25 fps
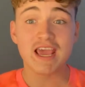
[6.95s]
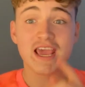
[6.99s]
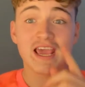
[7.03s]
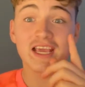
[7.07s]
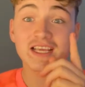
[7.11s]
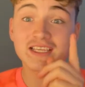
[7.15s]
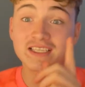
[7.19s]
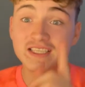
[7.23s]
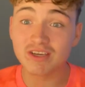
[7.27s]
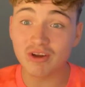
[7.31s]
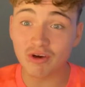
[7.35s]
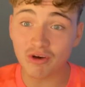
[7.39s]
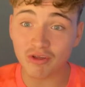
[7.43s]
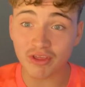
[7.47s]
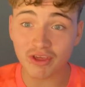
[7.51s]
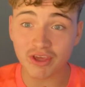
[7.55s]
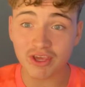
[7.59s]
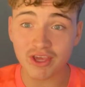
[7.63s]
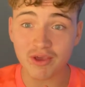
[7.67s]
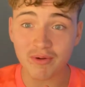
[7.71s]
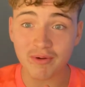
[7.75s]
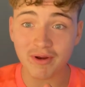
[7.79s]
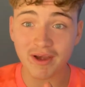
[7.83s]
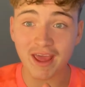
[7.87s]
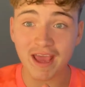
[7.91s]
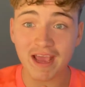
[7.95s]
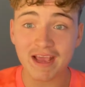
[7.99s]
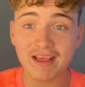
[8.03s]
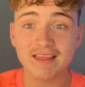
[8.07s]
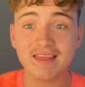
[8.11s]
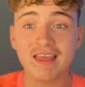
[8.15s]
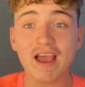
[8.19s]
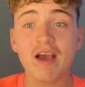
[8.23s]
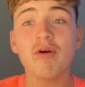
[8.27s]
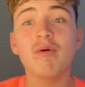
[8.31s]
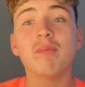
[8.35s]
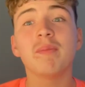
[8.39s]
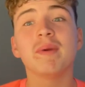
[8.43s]
It's not the Q&A,
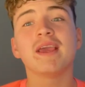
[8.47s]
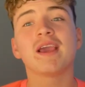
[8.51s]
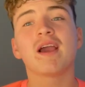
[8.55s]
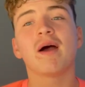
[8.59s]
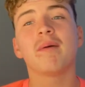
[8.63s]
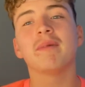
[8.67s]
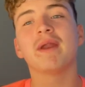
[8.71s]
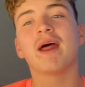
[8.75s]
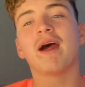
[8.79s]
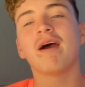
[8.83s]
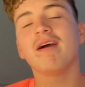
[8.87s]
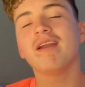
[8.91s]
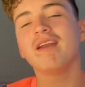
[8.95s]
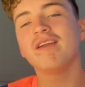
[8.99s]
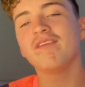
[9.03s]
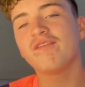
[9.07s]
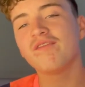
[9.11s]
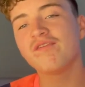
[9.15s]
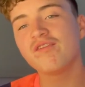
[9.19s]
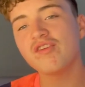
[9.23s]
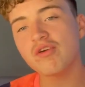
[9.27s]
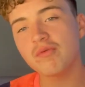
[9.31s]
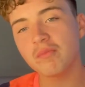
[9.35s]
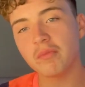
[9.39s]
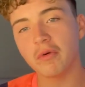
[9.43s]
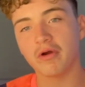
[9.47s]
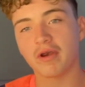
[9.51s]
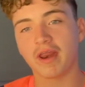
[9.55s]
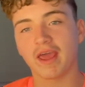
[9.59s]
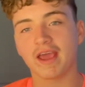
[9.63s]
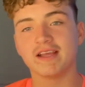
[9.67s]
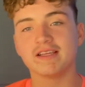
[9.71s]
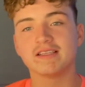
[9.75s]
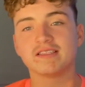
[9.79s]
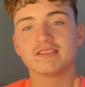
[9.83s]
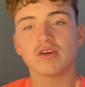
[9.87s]
that will be coming out in a few more days.